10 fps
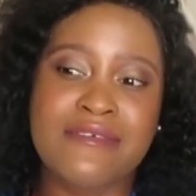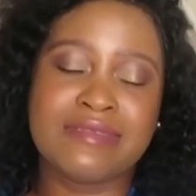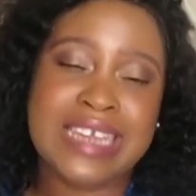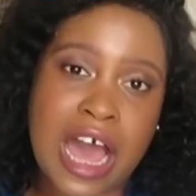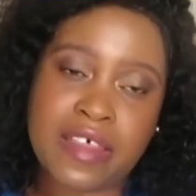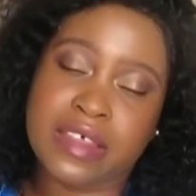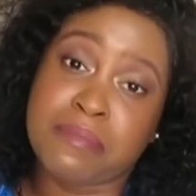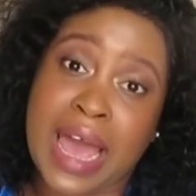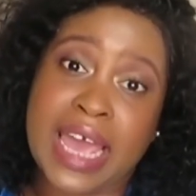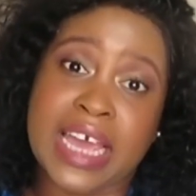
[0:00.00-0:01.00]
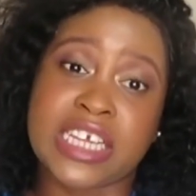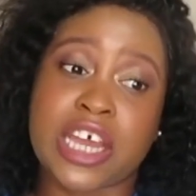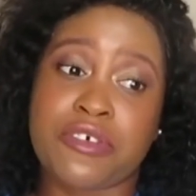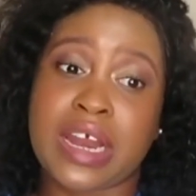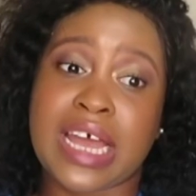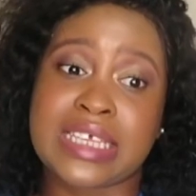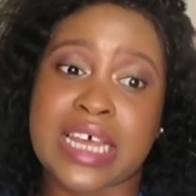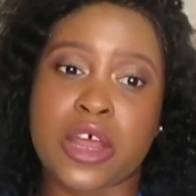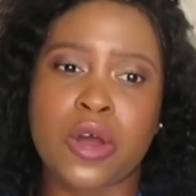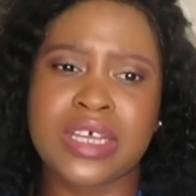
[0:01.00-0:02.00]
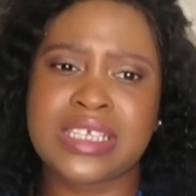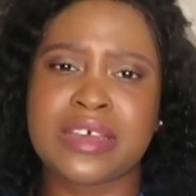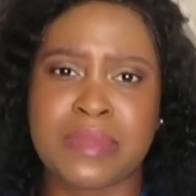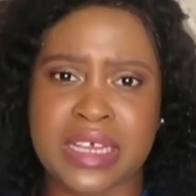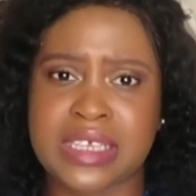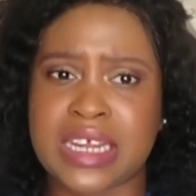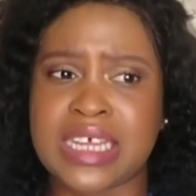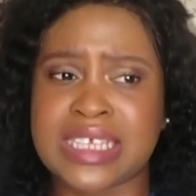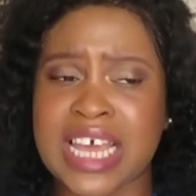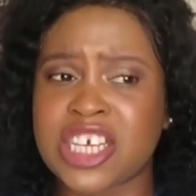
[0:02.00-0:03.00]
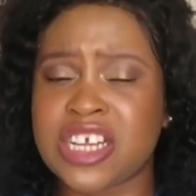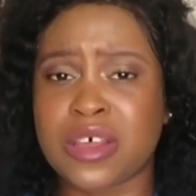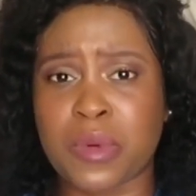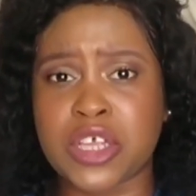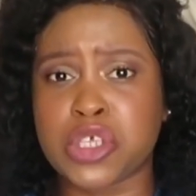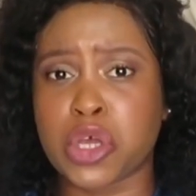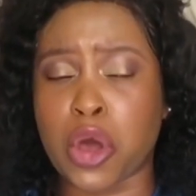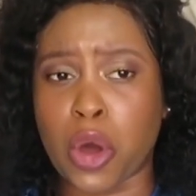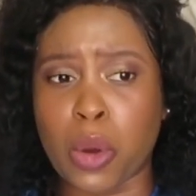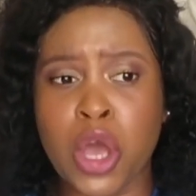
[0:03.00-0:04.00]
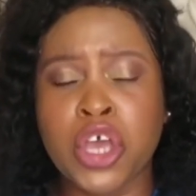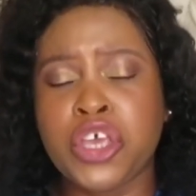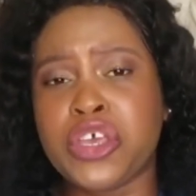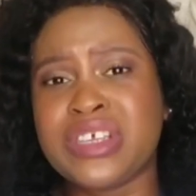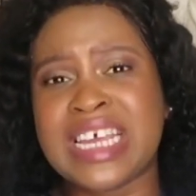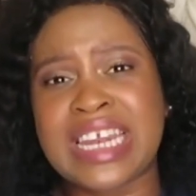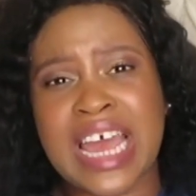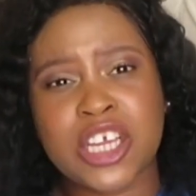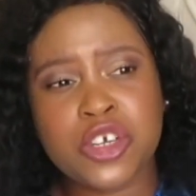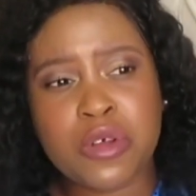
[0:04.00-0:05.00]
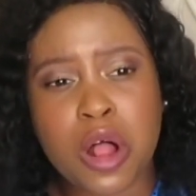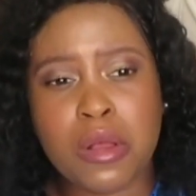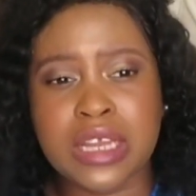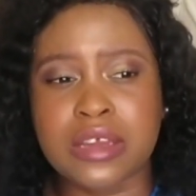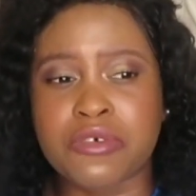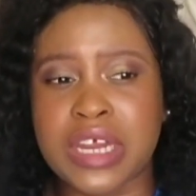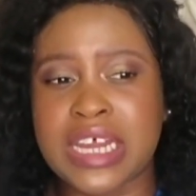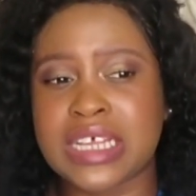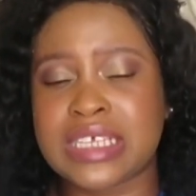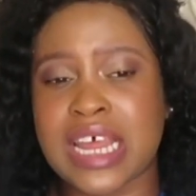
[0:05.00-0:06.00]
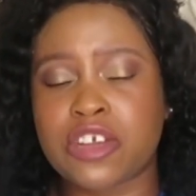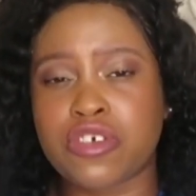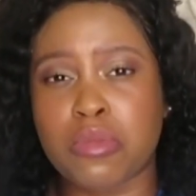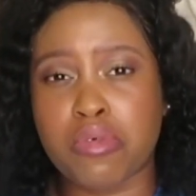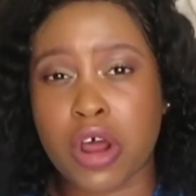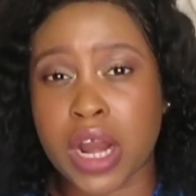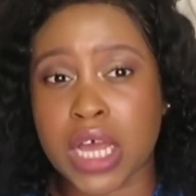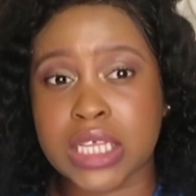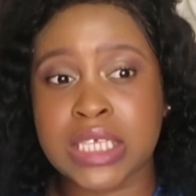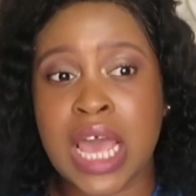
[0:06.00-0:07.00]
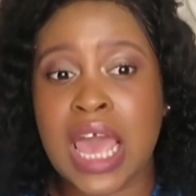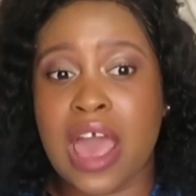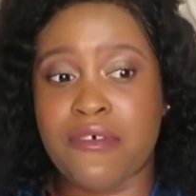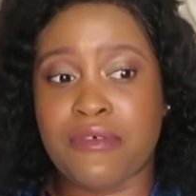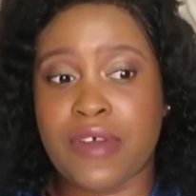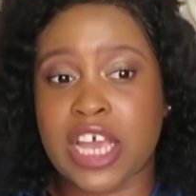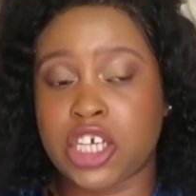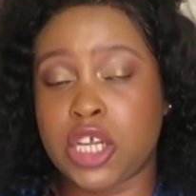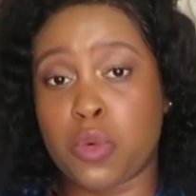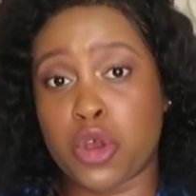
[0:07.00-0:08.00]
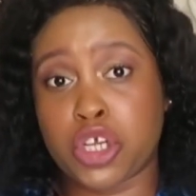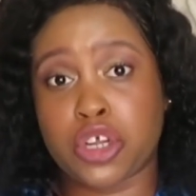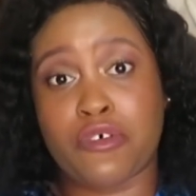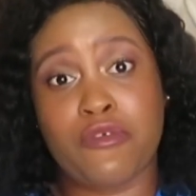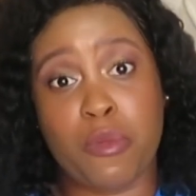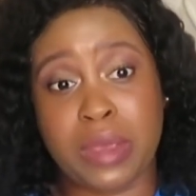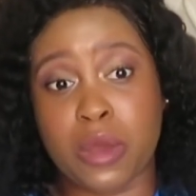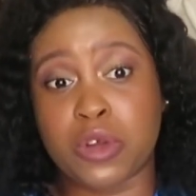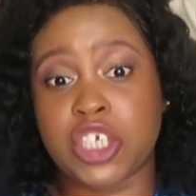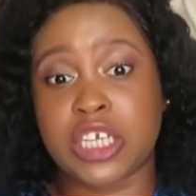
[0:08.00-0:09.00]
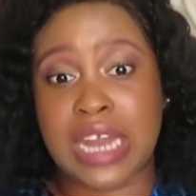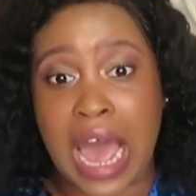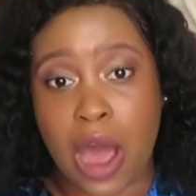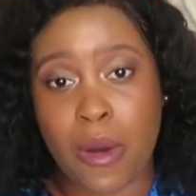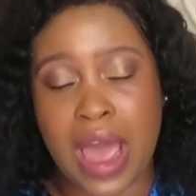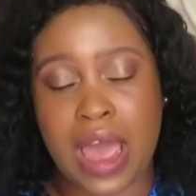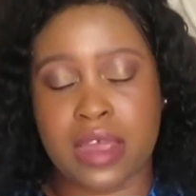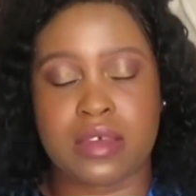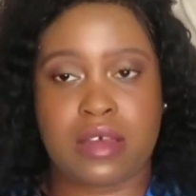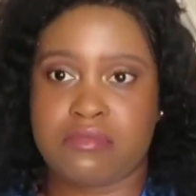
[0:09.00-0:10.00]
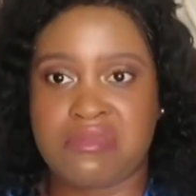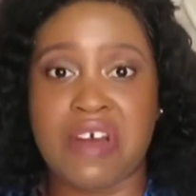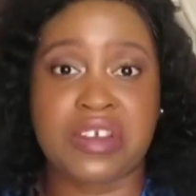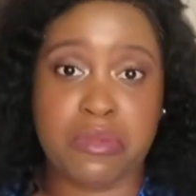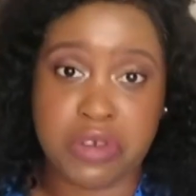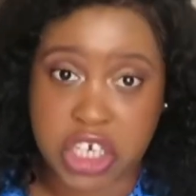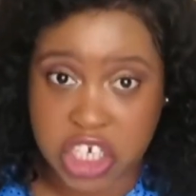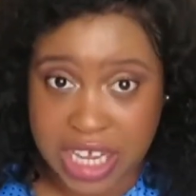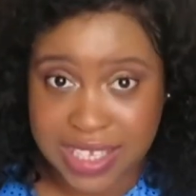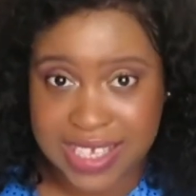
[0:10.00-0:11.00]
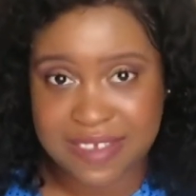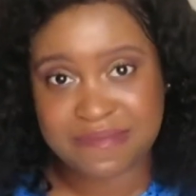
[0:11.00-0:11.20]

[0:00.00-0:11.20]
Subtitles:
now at my age, I realize that holistic medicine is actually the way to go. Using natural ingredients, natural products have actually worked for me, which now I love and appreciate.